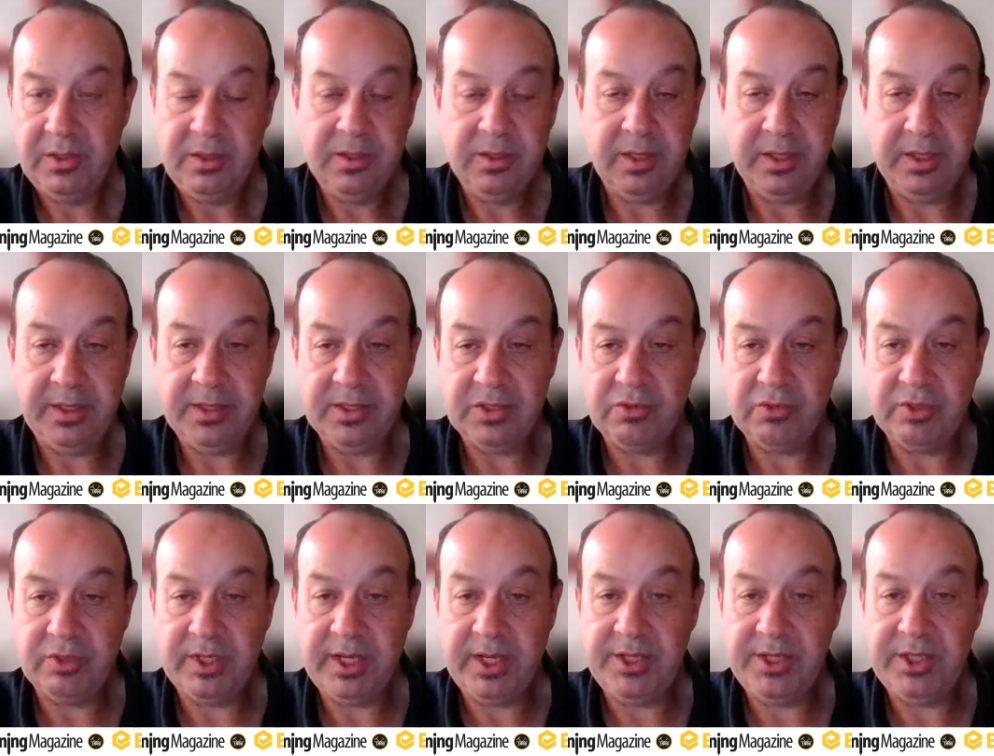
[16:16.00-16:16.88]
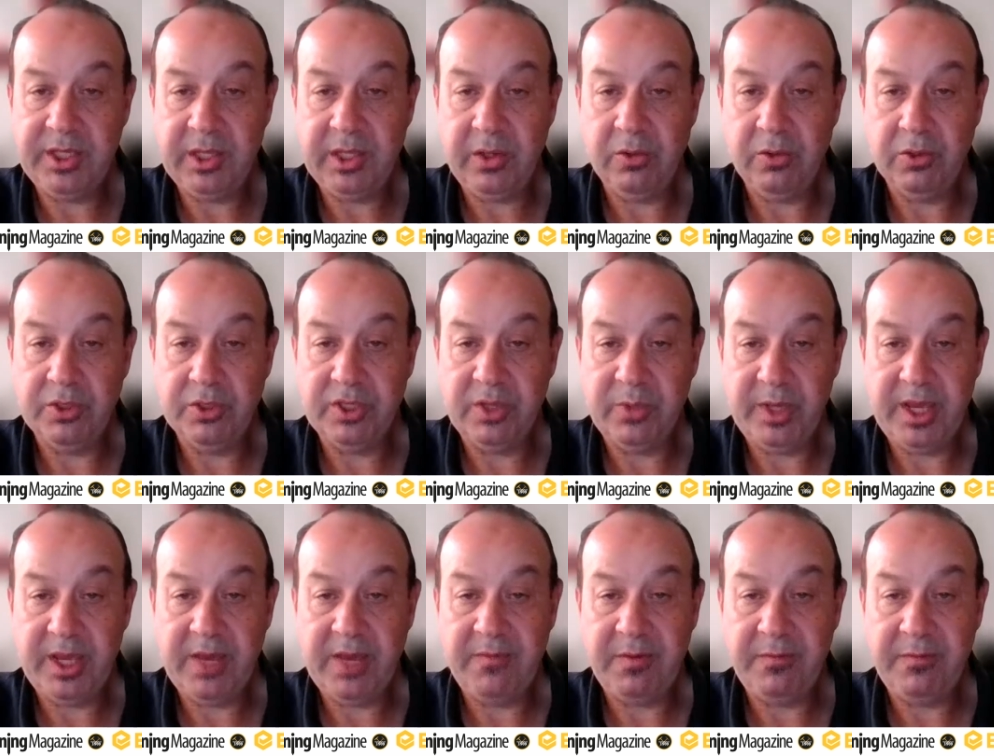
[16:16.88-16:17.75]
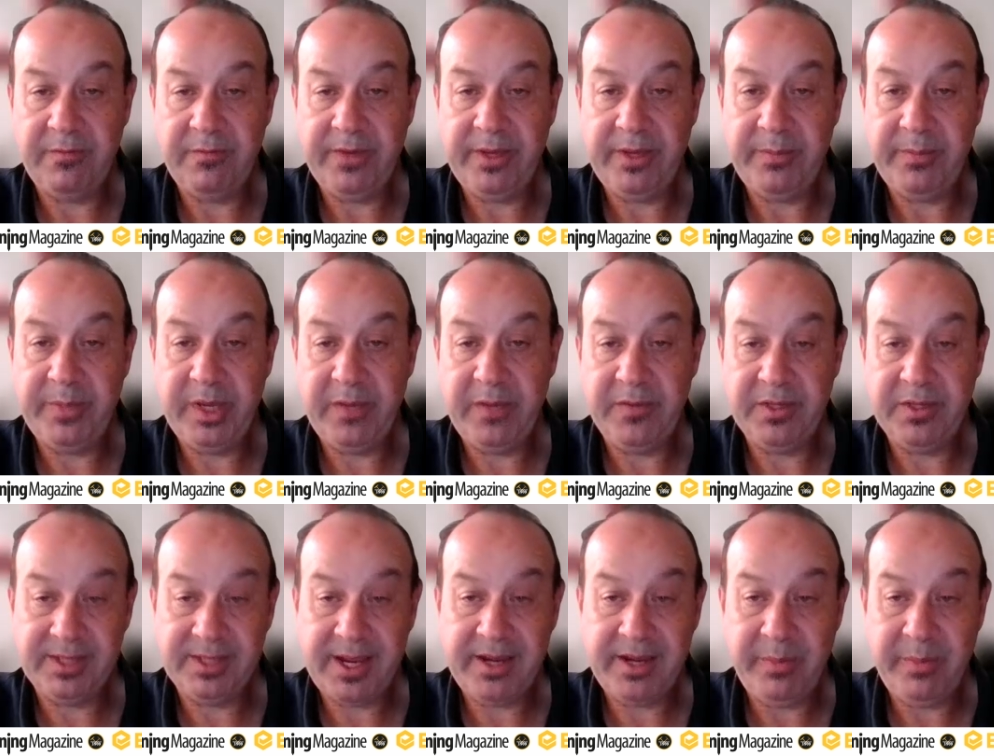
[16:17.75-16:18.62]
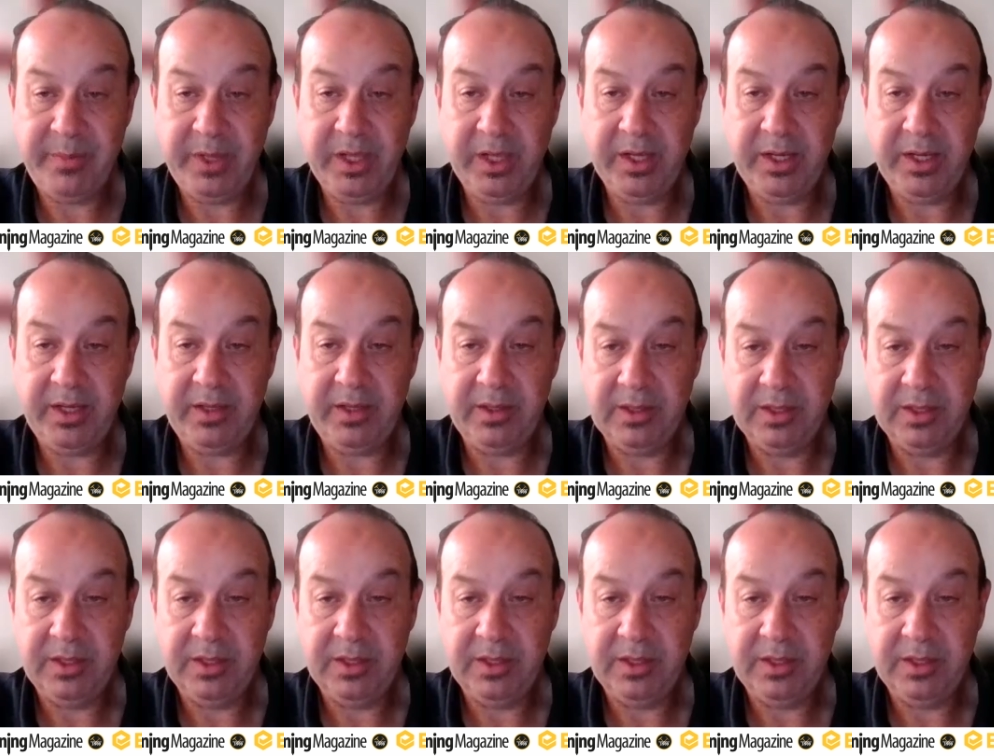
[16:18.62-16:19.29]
I guess strategically also we have a VP sustainability,